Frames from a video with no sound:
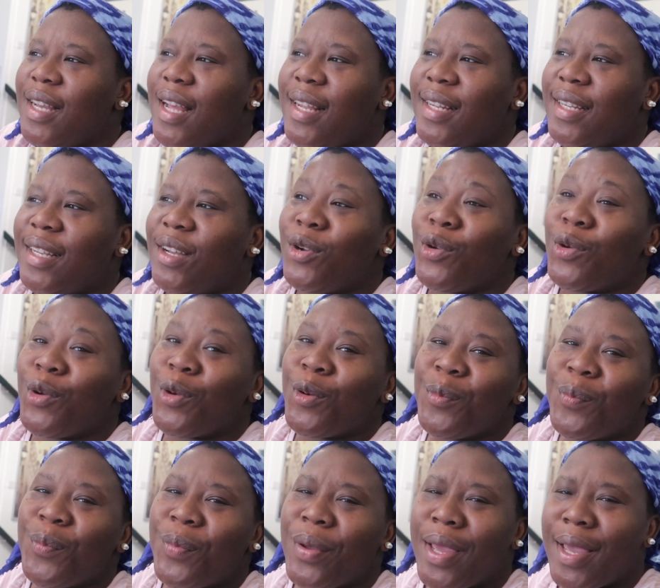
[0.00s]
And I'll
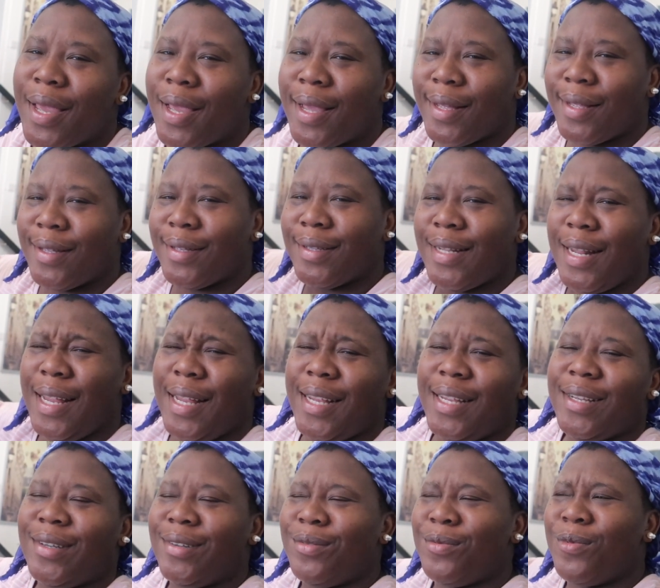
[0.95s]
compare
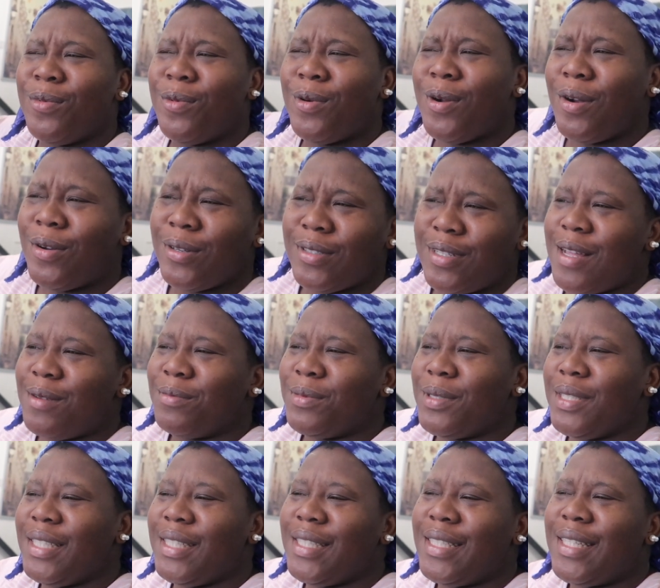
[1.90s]
like what was
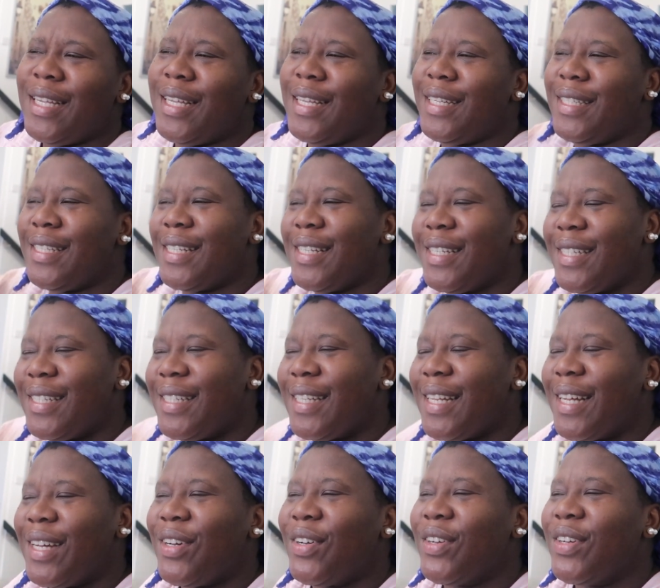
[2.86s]
happening then and
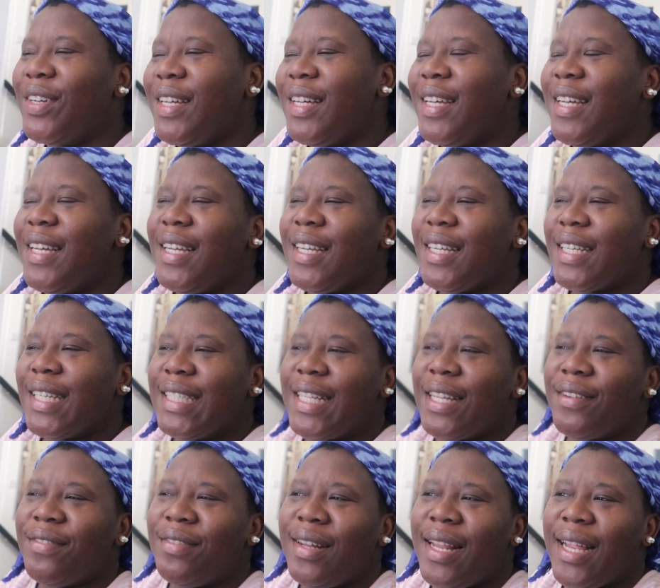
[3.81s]
now. Because
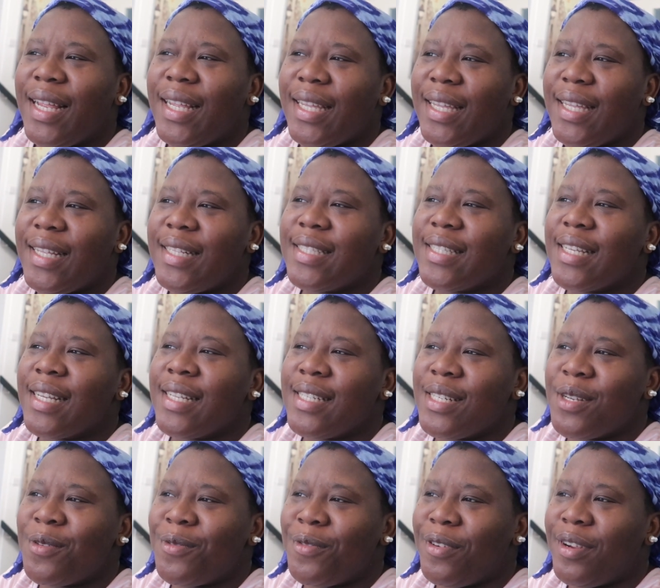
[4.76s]
I feel like kids are
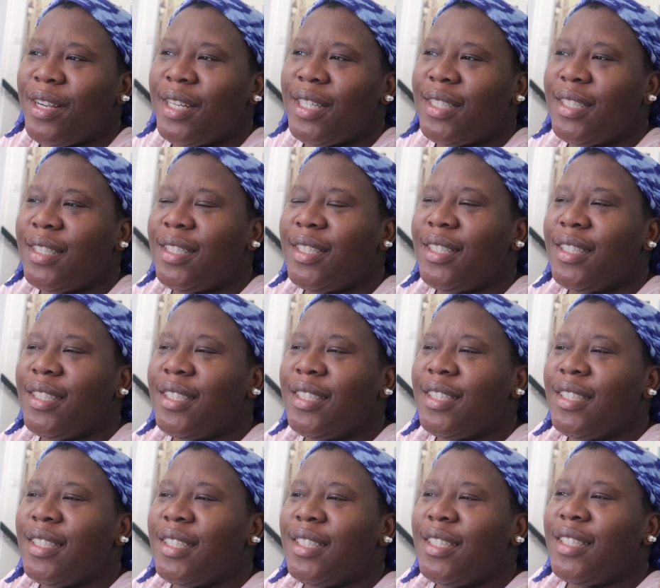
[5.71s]
different.
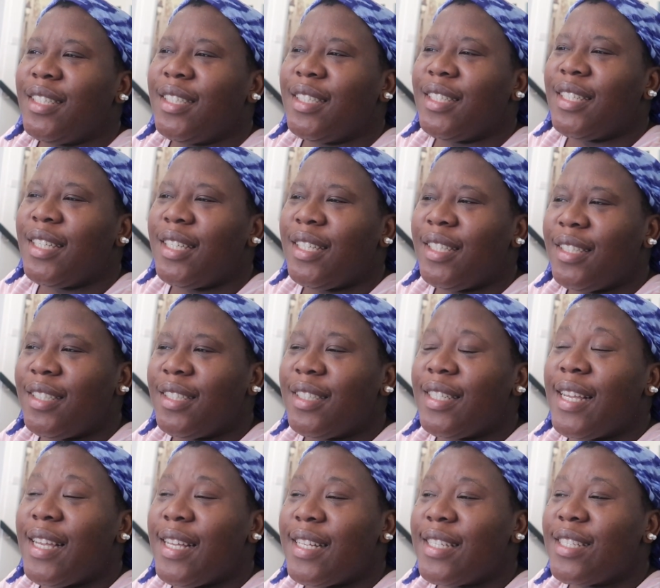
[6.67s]

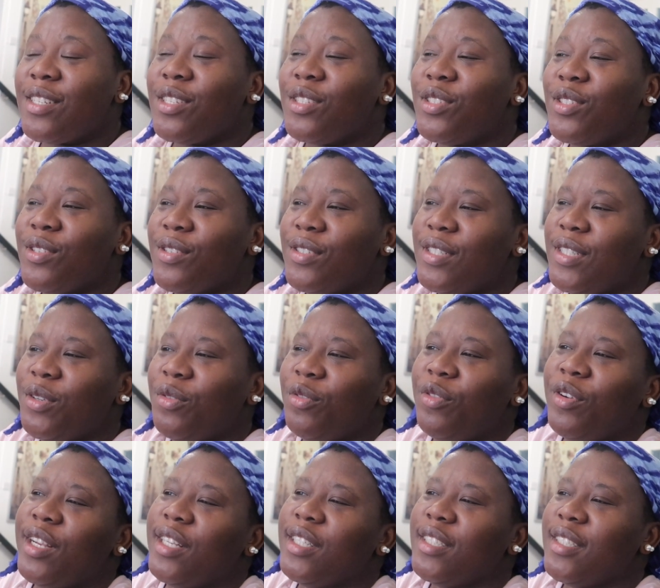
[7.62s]
Kids are so
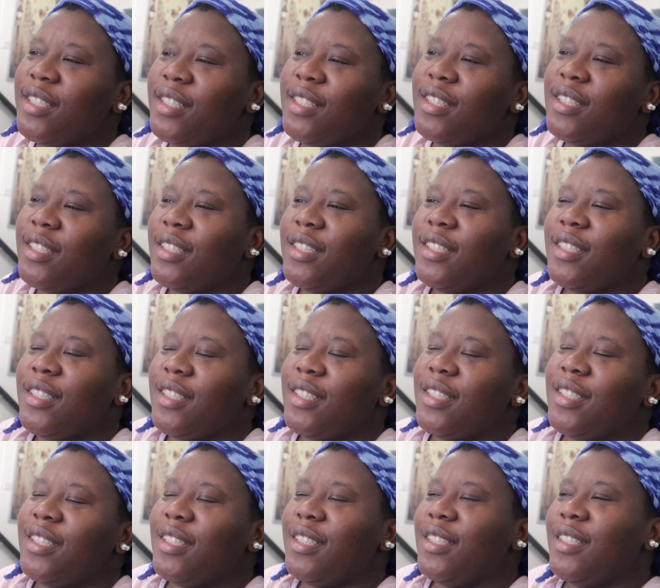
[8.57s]
different.
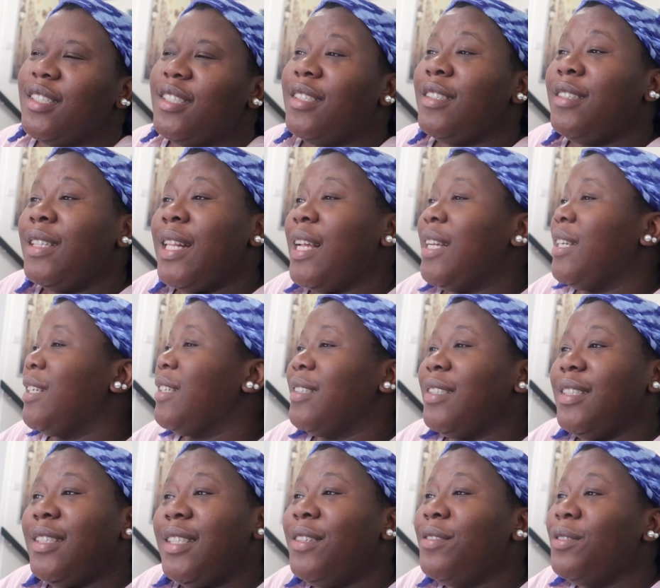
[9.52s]
Like,
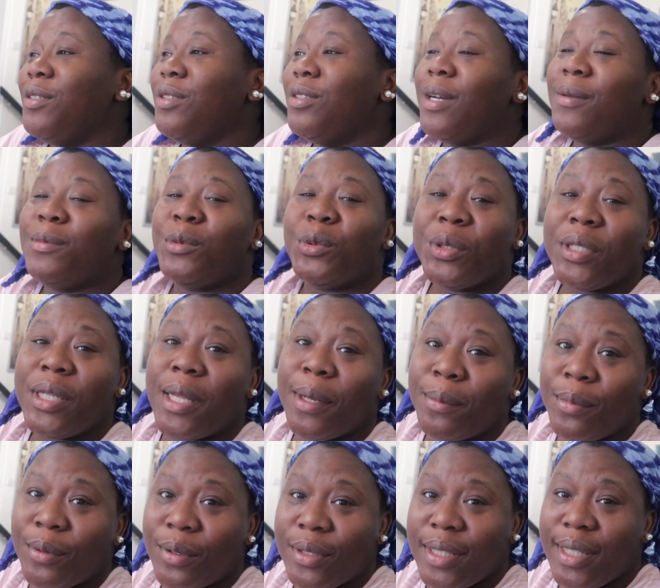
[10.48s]
even though I'm doing
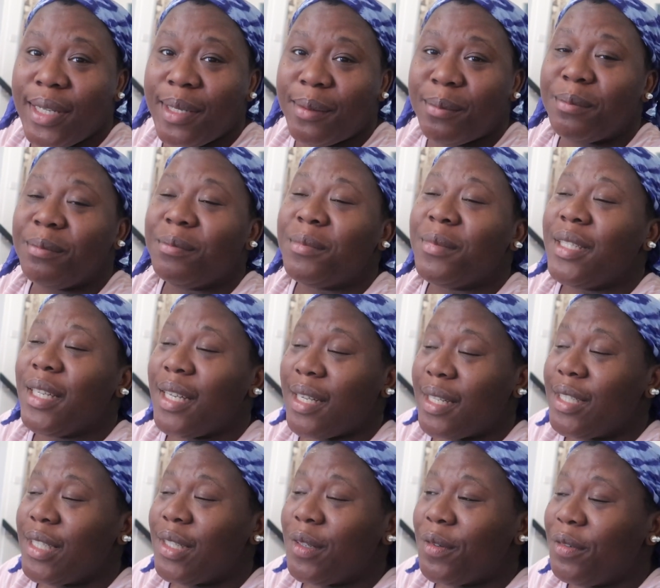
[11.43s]
that bonding, they
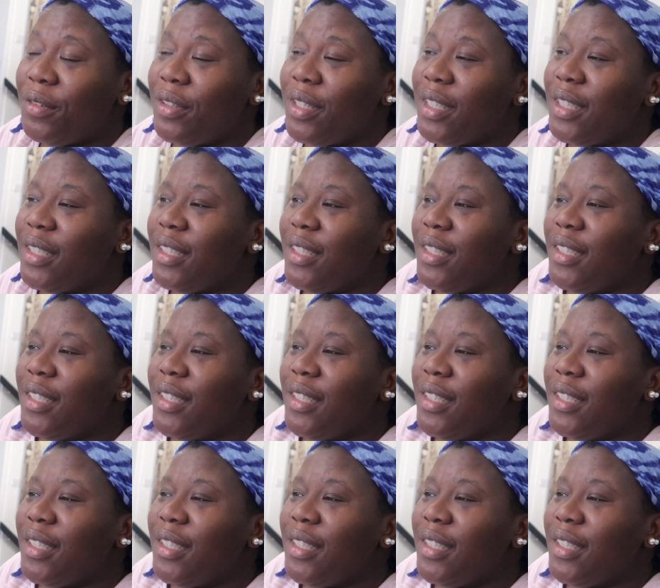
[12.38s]
are different.